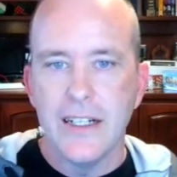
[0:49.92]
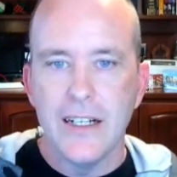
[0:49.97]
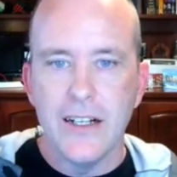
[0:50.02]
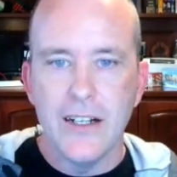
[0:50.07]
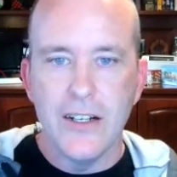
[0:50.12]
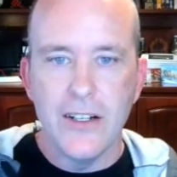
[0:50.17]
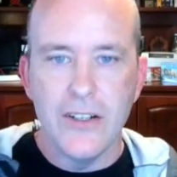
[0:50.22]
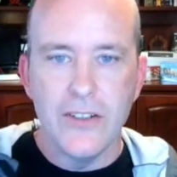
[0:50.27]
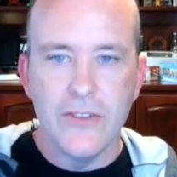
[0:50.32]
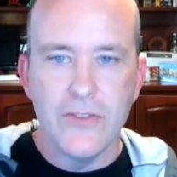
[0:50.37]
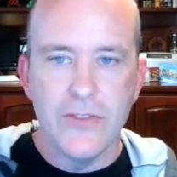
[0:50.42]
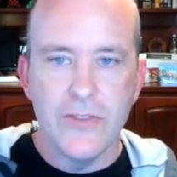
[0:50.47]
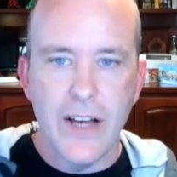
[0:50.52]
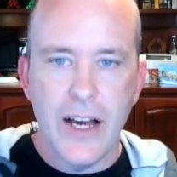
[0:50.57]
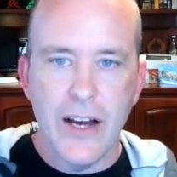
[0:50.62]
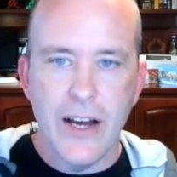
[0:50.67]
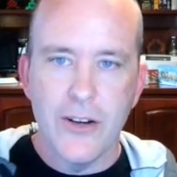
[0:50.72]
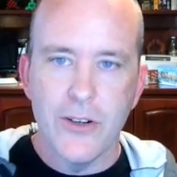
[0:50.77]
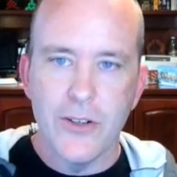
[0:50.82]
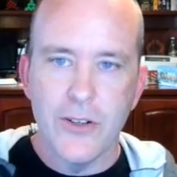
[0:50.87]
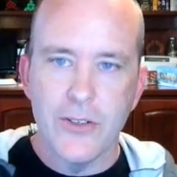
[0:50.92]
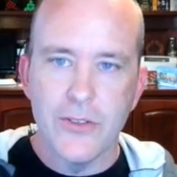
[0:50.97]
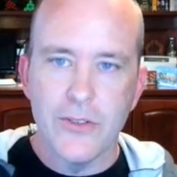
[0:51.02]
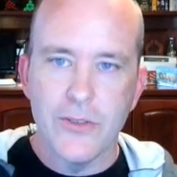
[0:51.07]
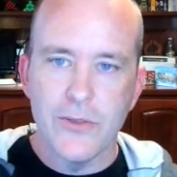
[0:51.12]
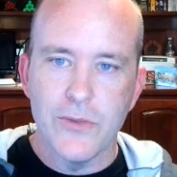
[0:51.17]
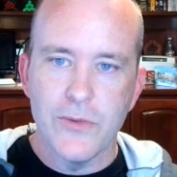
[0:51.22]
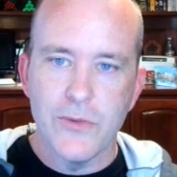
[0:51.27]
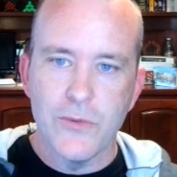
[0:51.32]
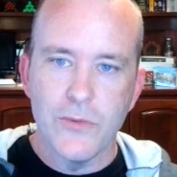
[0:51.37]
of
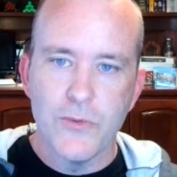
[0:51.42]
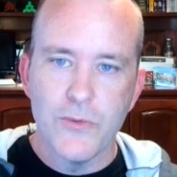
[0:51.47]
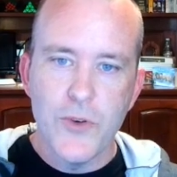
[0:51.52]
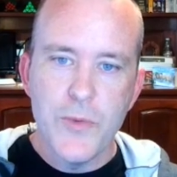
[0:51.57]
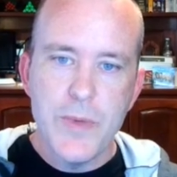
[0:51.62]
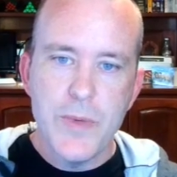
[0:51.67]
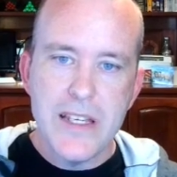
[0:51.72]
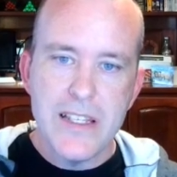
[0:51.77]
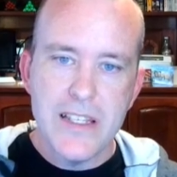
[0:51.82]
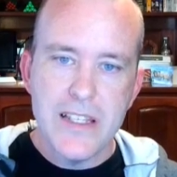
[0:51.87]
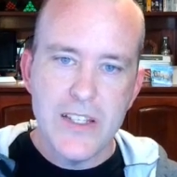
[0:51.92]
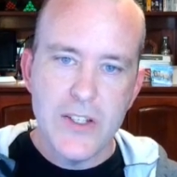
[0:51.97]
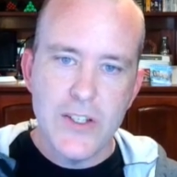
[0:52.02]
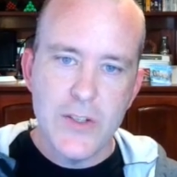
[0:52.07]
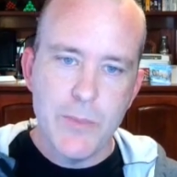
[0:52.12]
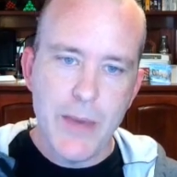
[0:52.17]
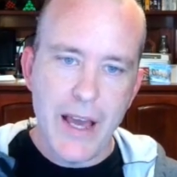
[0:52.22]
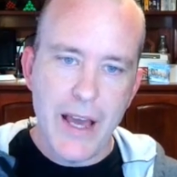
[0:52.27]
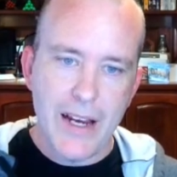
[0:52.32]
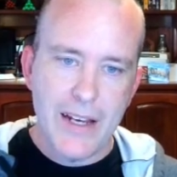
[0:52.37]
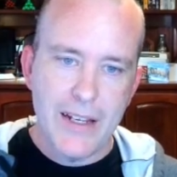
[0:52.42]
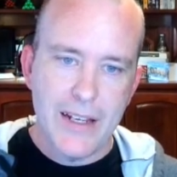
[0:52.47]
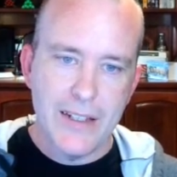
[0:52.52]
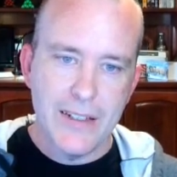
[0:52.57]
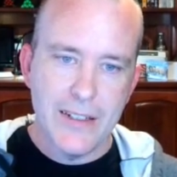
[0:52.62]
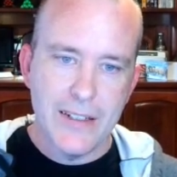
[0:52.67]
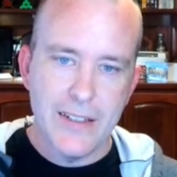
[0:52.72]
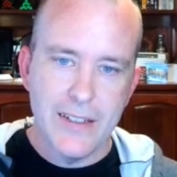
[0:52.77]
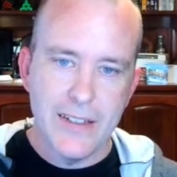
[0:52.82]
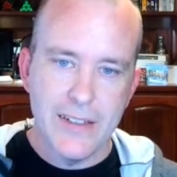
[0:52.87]
our Ruby
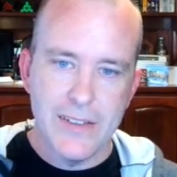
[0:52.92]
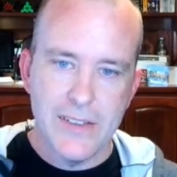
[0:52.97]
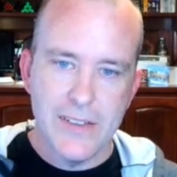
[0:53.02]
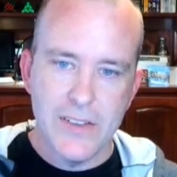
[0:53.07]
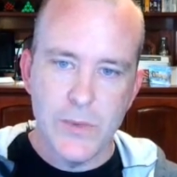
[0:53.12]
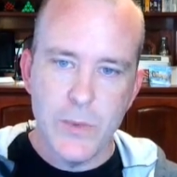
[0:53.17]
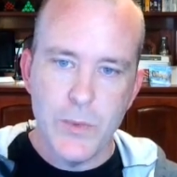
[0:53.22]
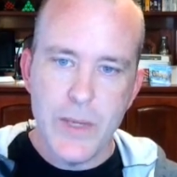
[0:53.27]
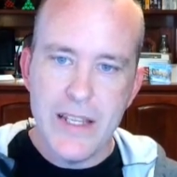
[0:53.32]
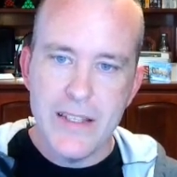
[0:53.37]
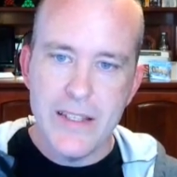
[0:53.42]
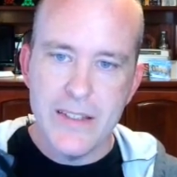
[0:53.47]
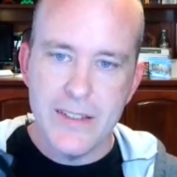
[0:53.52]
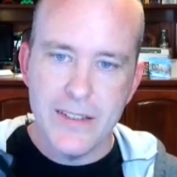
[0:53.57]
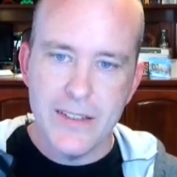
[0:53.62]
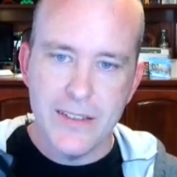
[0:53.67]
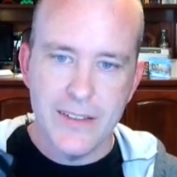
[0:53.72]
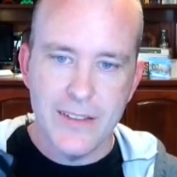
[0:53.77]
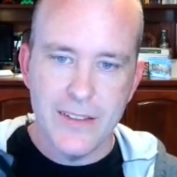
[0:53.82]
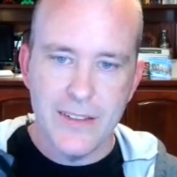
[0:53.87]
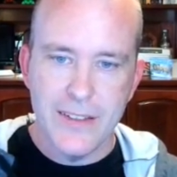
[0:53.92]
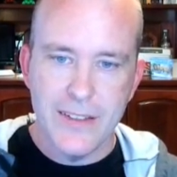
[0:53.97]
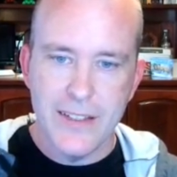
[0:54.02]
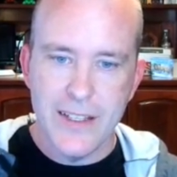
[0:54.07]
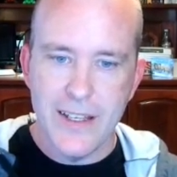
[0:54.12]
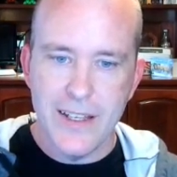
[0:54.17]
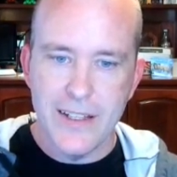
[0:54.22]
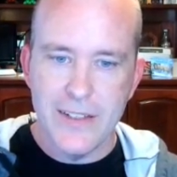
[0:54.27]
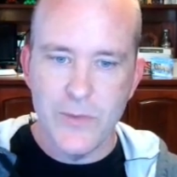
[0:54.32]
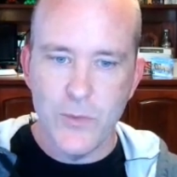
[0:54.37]
spec suite
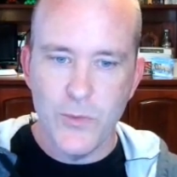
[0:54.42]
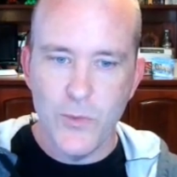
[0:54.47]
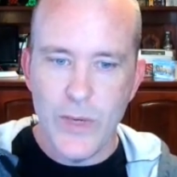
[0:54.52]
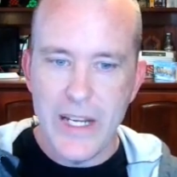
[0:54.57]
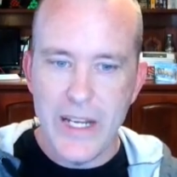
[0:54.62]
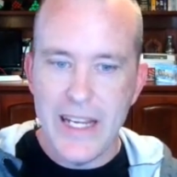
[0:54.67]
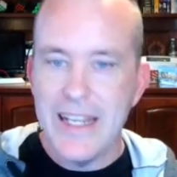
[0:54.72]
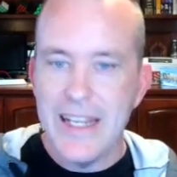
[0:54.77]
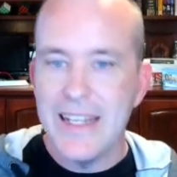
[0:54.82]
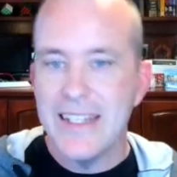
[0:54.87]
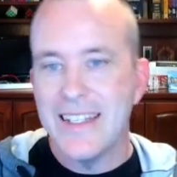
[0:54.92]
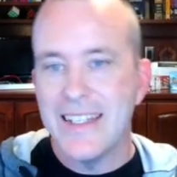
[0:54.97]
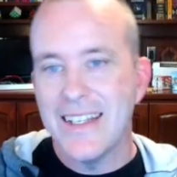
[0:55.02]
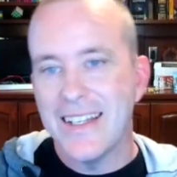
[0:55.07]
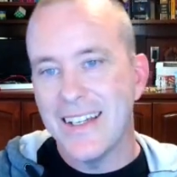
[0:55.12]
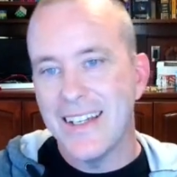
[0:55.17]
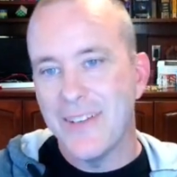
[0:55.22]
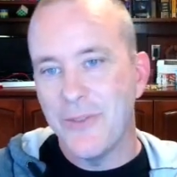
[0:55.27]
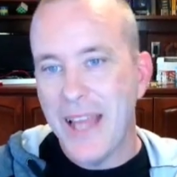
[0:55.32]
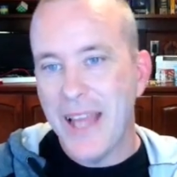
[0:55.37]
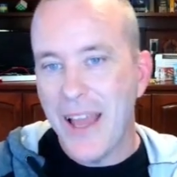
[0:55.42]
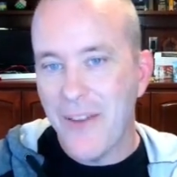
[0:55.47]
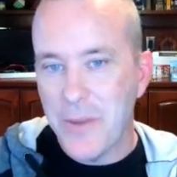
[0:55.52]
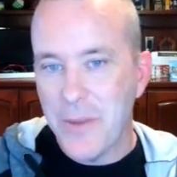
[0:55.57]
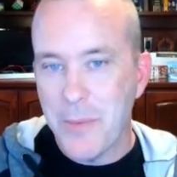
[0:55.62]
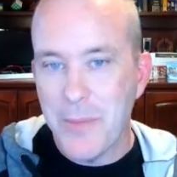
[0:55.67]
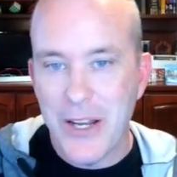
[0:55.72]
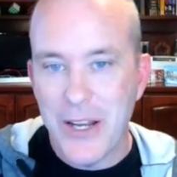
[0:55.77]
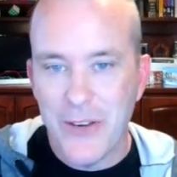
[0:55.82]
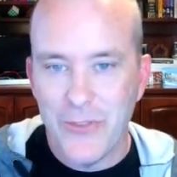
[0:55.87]
that we have
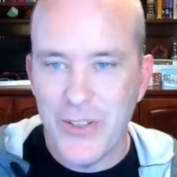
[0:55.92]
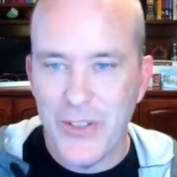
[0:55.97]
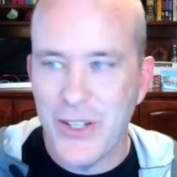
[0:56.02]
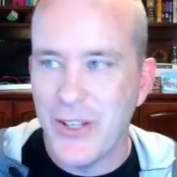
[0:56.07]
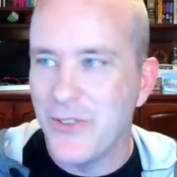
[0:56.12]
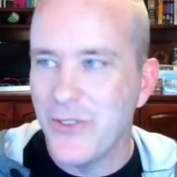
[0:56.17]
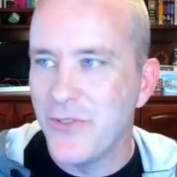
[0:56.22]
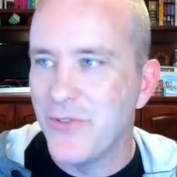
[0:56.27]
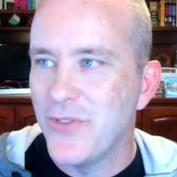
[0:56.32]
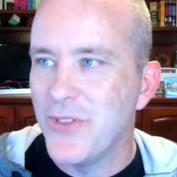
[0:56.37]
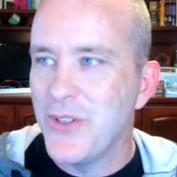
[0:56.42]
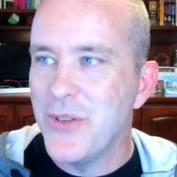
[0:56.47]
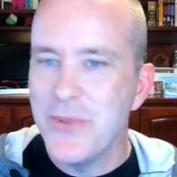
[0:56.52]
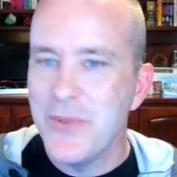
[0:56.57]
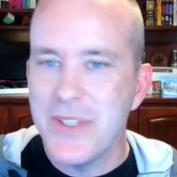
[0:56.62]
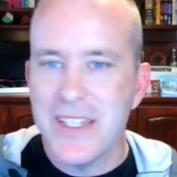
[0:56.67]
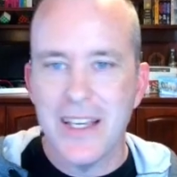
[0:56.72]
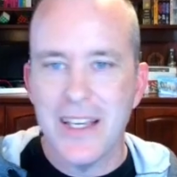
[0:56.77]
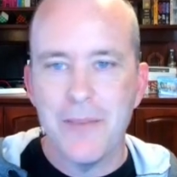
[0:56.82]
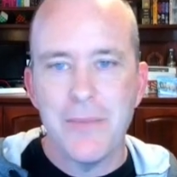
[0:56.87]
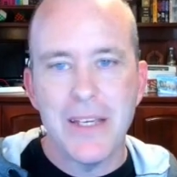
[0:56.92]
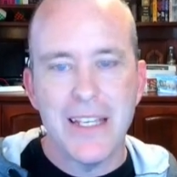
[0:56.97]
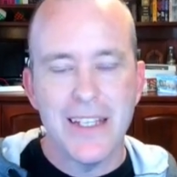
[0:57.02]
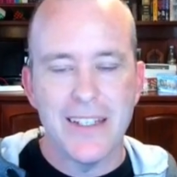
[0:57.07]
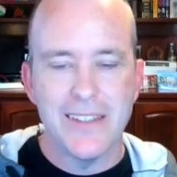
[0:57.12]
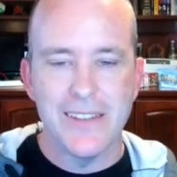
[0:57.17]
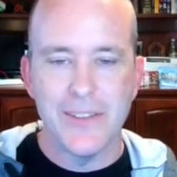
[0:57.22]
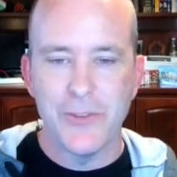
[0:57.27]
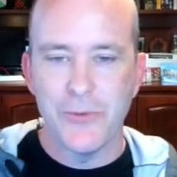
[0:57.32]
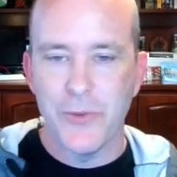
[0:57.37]
the benefit of using
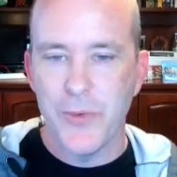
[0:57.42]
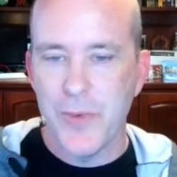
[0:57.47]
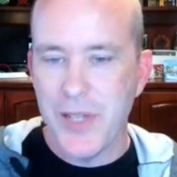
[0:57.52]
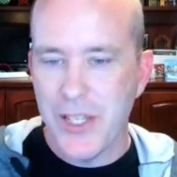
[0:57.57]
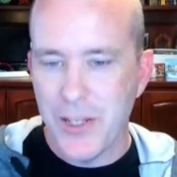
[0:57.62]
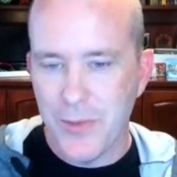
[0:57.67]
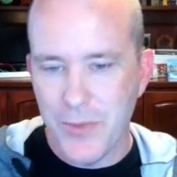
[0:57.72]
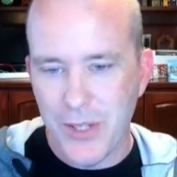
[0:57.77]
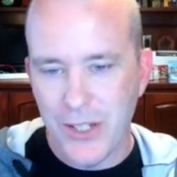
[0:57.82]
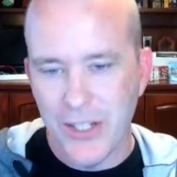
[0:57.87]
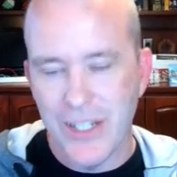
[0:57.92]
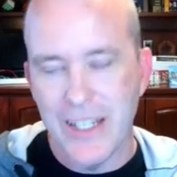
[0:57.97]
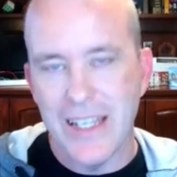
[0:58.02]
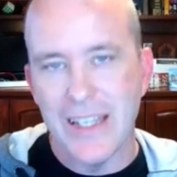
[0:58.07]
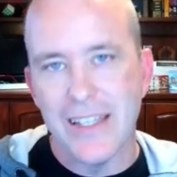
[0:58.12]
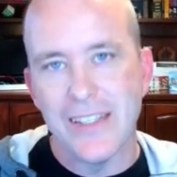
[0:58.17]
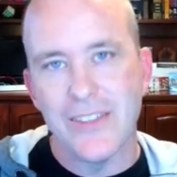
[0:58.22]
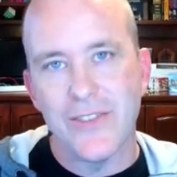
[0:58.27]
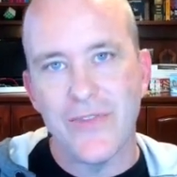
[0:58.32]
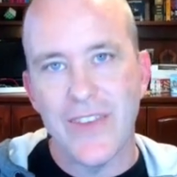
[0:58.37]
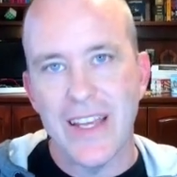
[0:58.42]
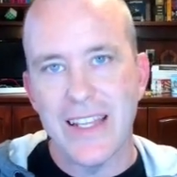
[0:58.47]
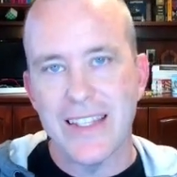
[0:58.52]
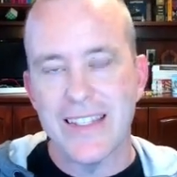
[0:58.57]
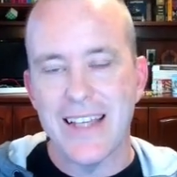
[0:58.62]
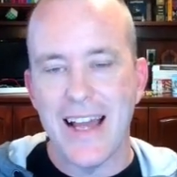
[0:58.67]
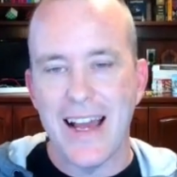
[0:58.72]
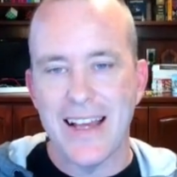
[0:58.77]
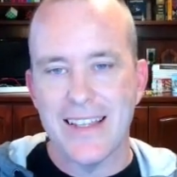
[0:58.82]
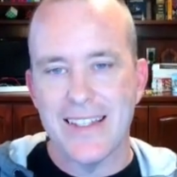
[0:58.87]
because the Ruby community is
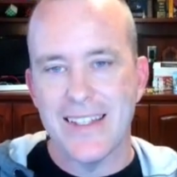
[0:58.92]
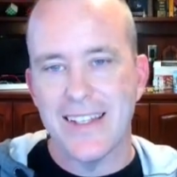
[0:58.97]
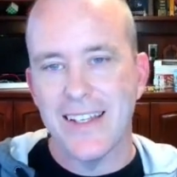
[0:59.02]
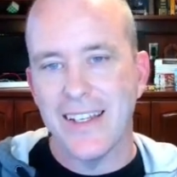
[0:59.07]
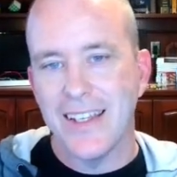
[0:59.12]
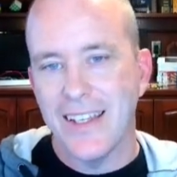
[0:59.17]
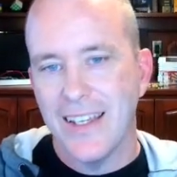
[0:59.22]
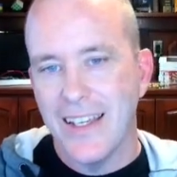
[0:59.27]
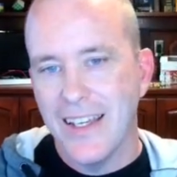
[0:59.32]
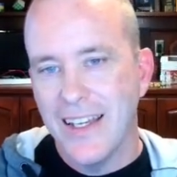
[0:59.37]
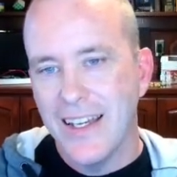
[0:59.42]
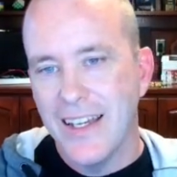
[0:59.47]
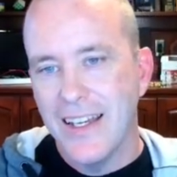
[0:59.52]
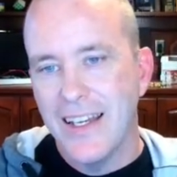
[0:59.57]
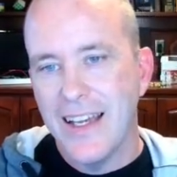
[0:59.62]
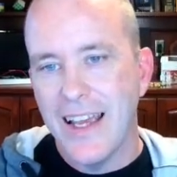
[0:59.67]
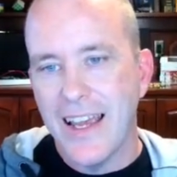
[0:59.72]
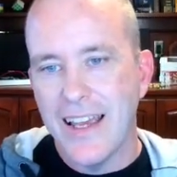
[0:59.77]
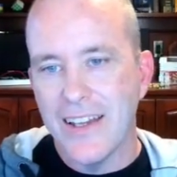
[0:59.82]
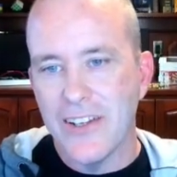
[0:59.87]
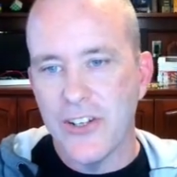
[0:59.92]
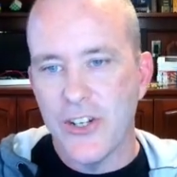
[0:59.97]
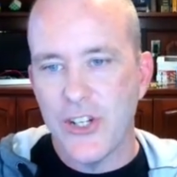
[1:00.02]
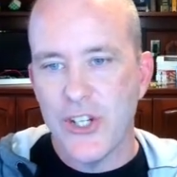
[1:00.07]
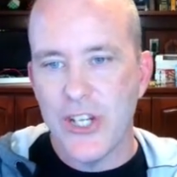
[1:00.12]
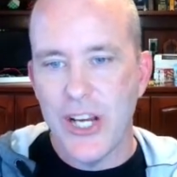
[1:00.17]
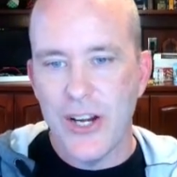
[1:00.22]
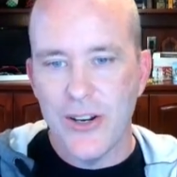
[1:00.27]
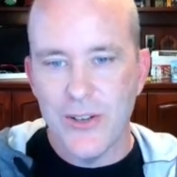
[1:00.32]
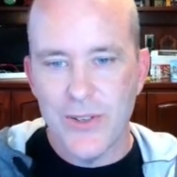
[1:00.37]
fantastic and
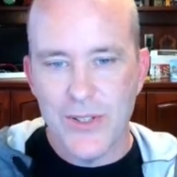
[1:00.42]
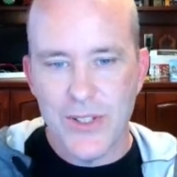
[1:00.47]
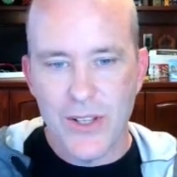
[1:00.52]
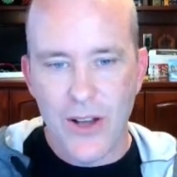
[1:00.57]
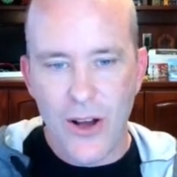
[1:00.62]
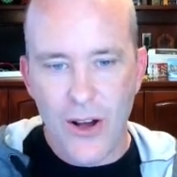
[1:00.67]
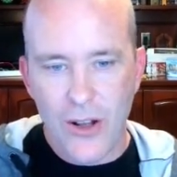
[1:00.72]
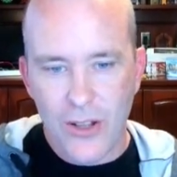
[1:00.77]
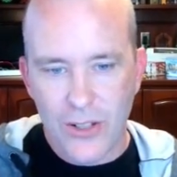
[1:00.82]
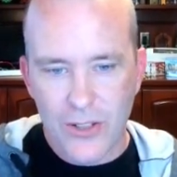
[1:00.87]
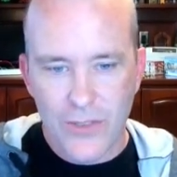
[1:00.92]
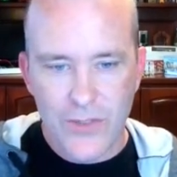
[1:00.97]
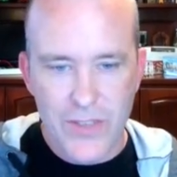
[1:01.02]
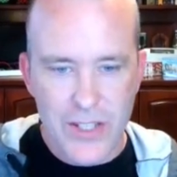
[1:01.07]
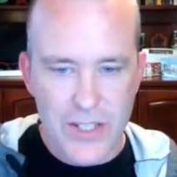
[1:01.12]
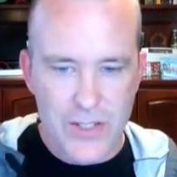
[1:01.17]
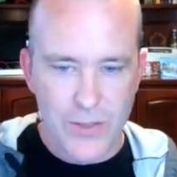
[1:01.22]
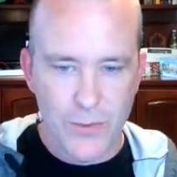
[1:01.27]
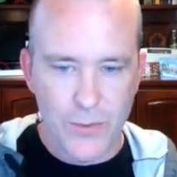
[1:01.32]
shares all of this